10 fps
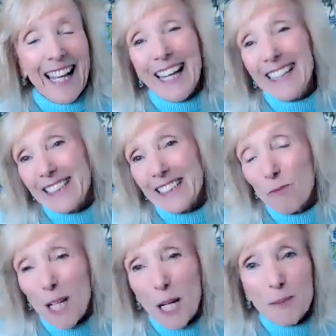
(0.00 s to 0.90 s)
and
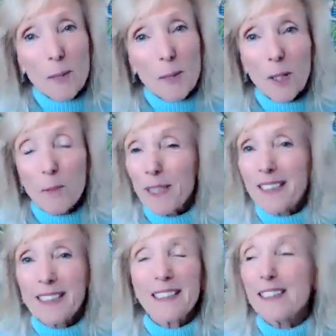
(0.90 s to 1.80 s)
sometimes our
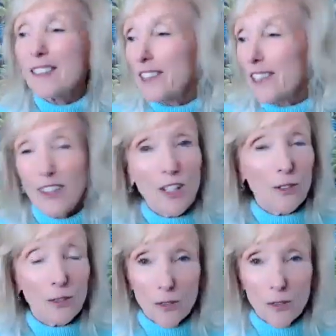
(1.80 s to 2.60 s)
purpose is you know